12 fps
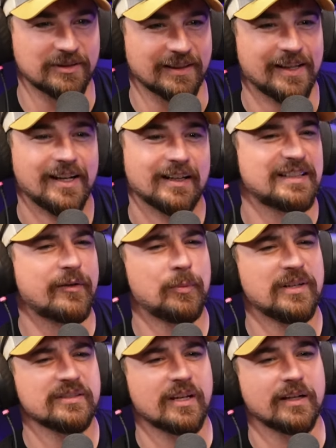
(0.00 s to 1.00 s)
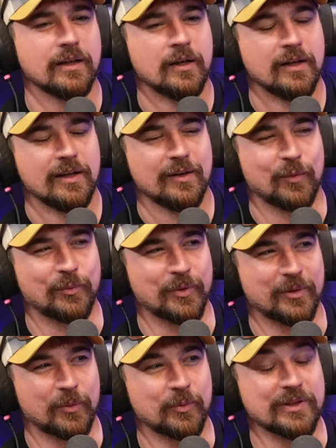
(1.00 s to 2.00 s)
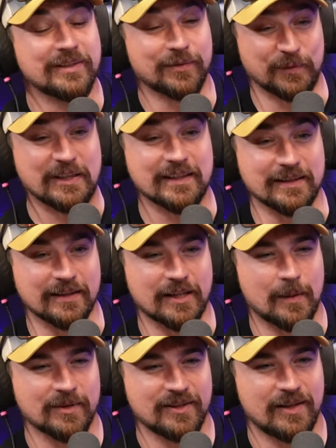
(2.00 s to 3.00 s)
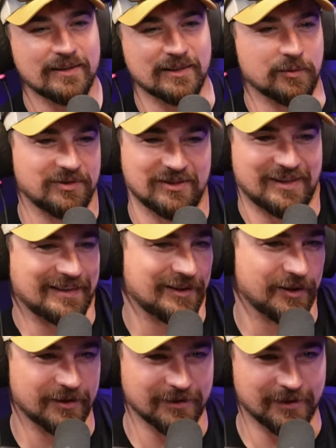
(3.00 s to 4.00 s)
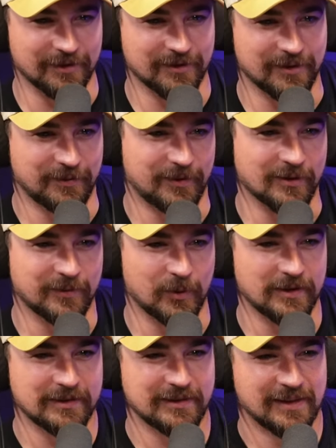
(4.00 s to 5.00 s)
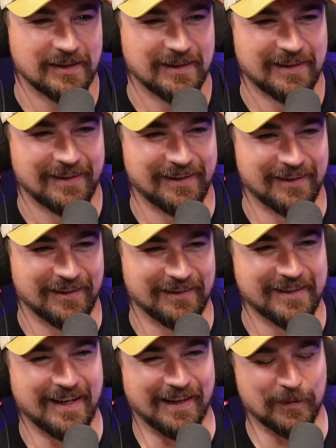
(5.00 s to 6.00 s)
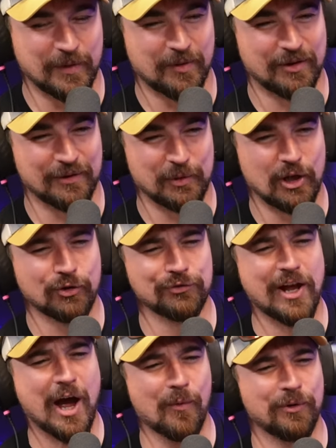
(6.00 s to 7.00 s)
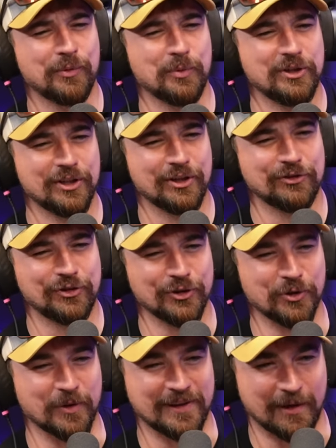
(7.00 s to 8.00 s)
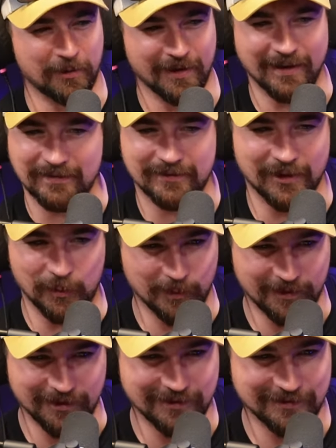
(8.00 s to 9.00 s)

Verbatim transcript: because everybody's like when, when when we defeated the automatons and it was just like their their their front force. That's it. That's over. Yeah. Game, we were, we were like, now what are we gonna do? Yeah. And they were like, don't worry.